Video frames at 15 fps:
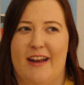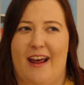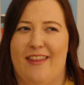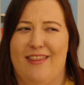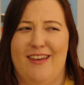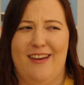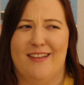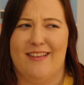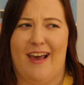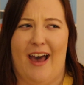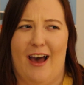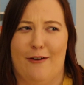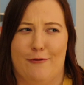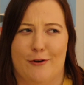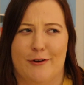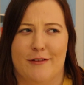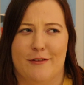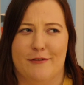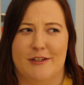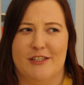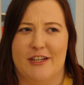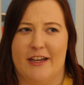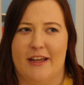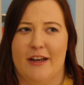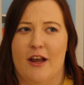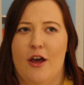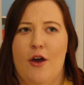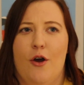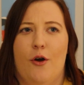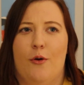I think it's a half rotisserie chicken
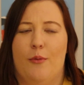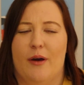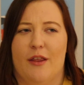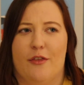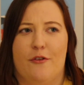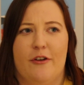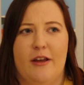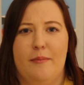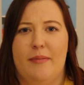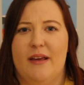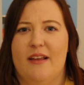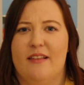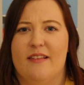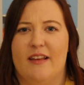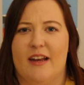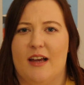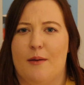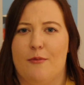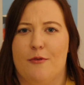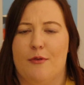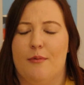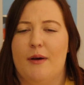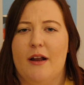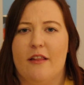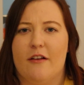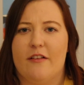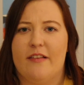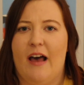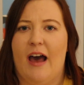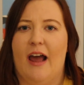with green beans, and it comes with one
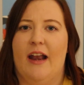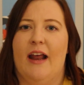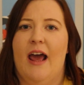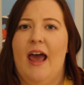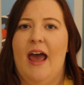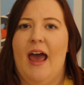other side,